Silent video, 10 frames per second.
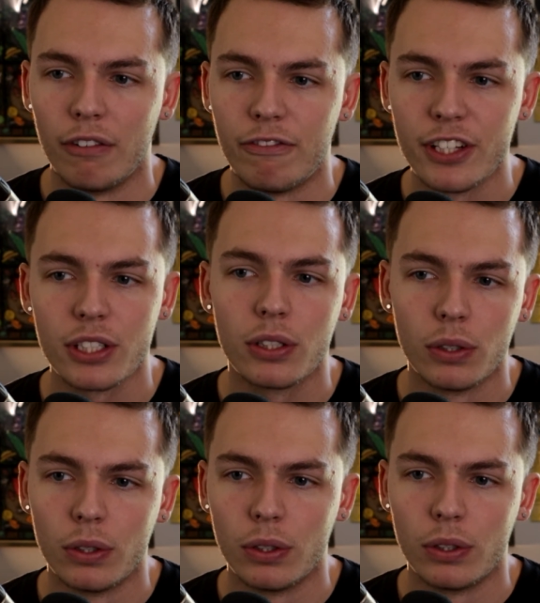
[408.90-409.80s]

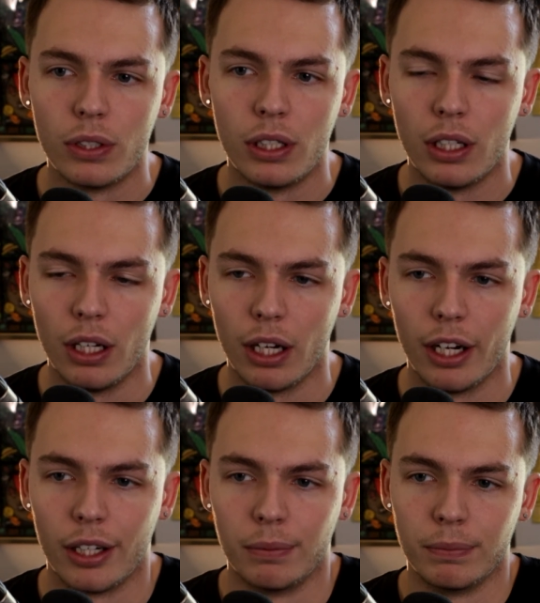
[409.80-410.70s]
physical.
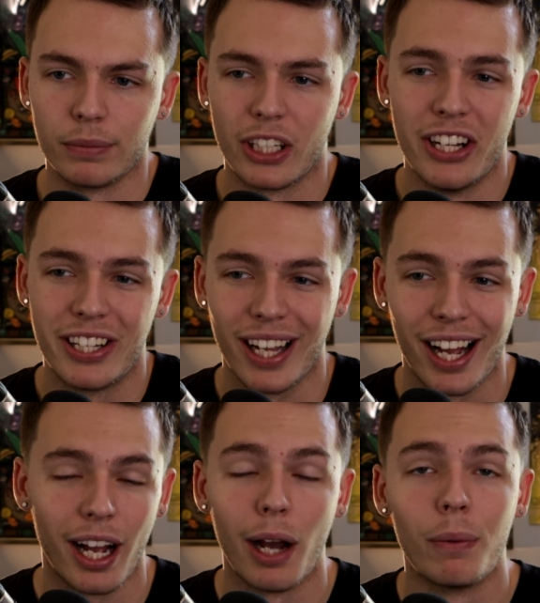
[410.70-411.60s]
Because
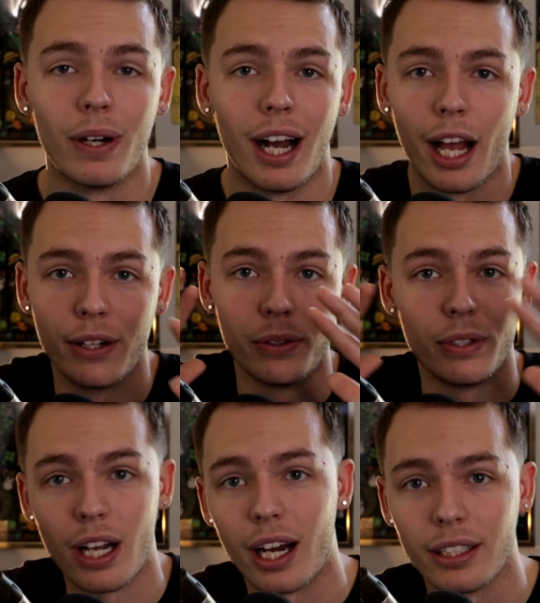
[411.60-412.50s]
I do
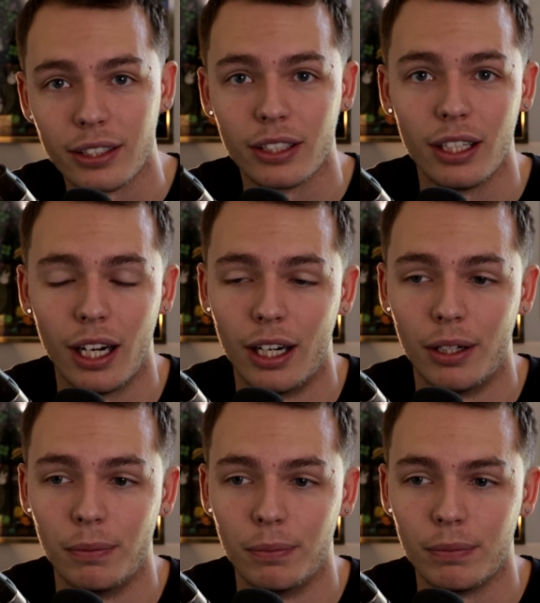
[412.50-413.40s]
not
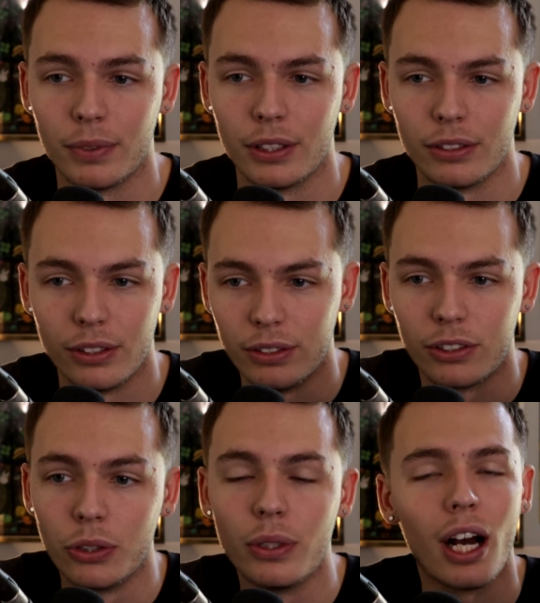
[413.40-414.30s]

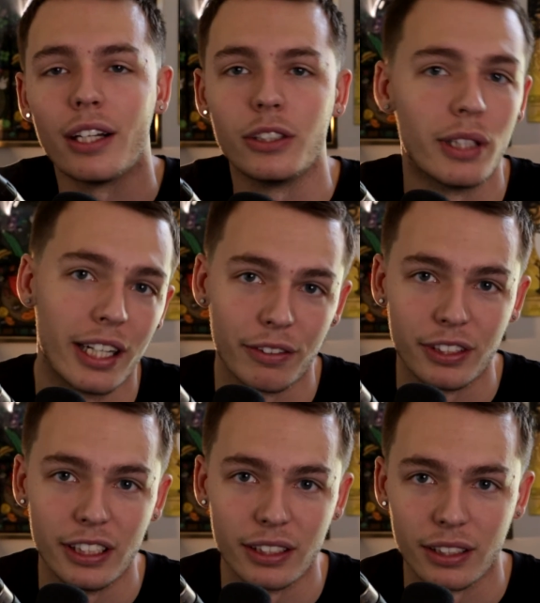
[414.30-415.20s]
do
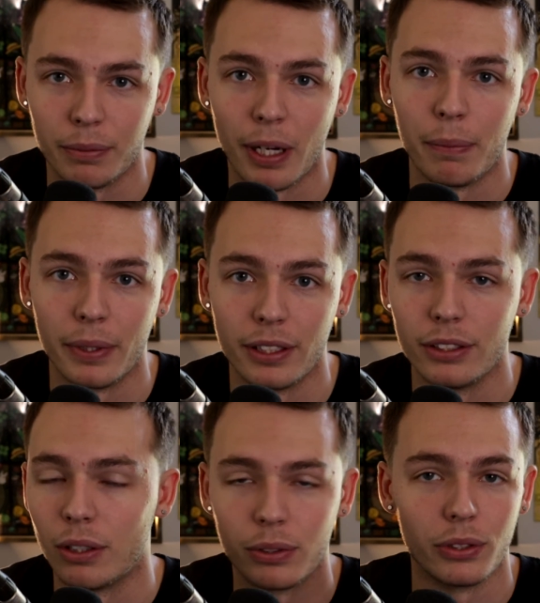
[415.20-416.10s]
NFTs in my opinion.
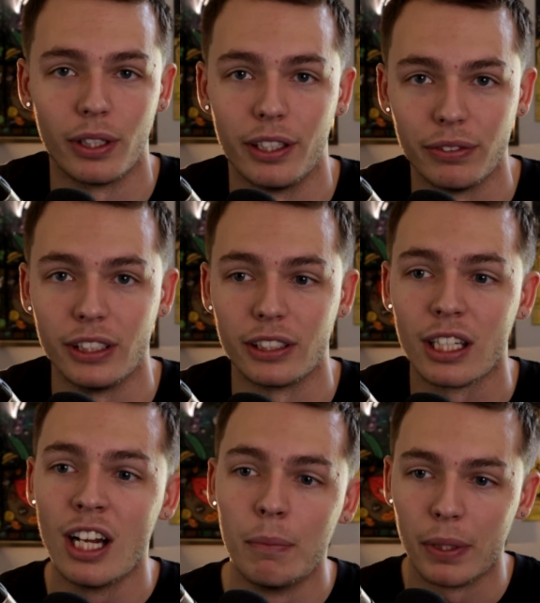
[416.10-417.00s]
Don't do NFTs,
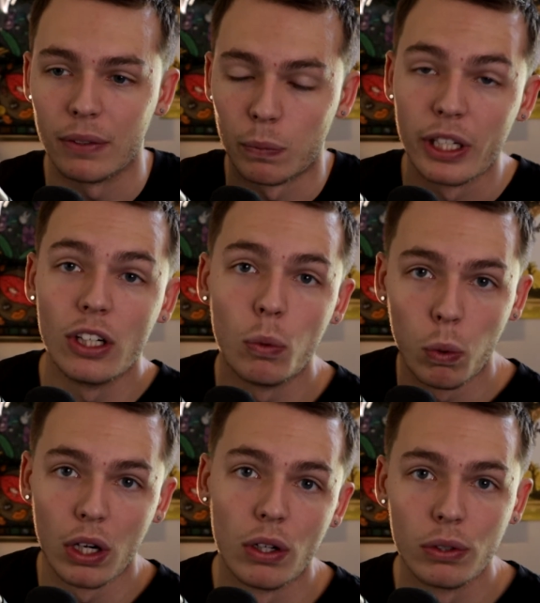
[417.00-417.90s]
but real
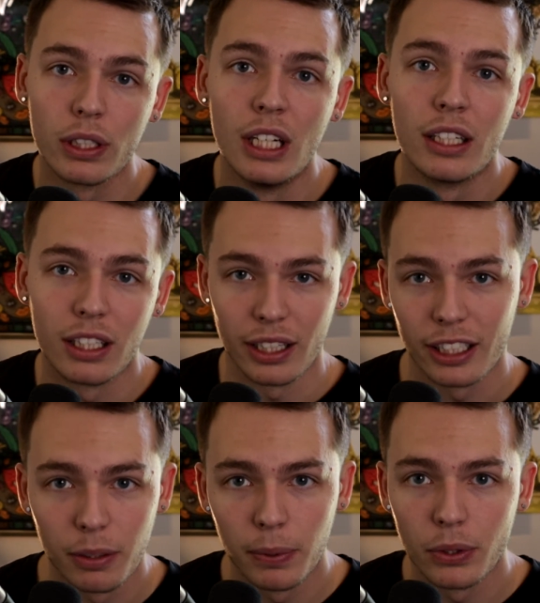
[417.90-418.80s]
world
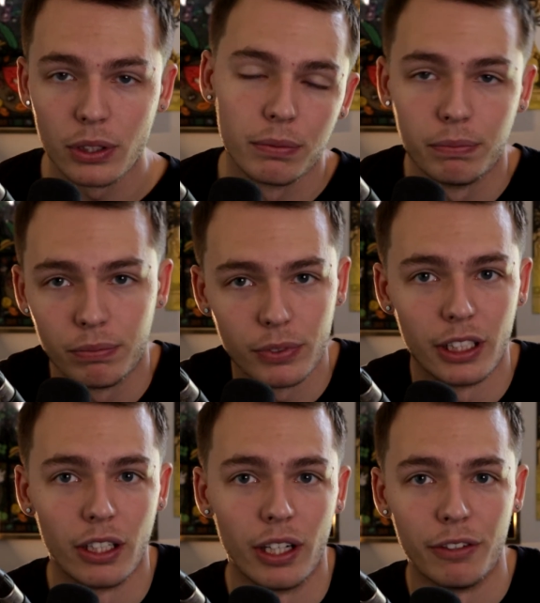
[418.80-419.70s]
collectibles.
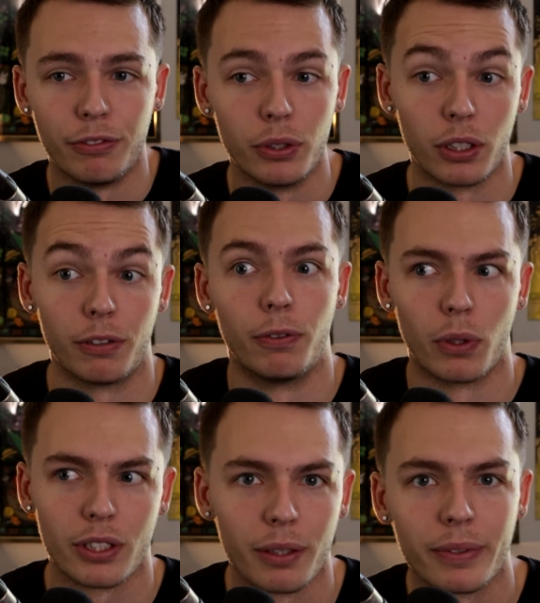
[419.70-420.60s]
If you could
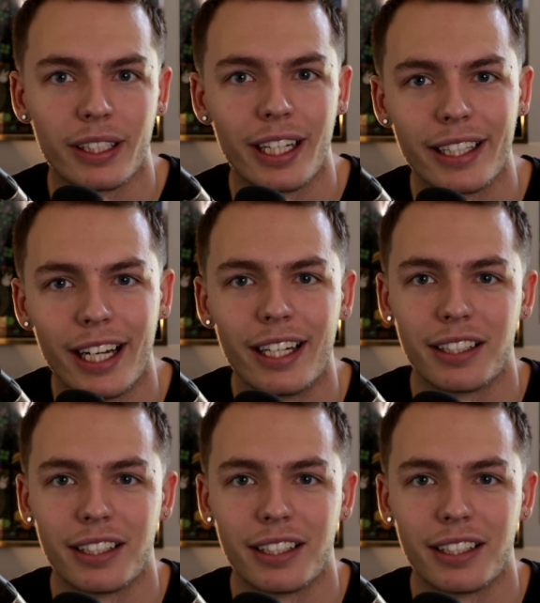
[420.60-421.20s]
afford something like that,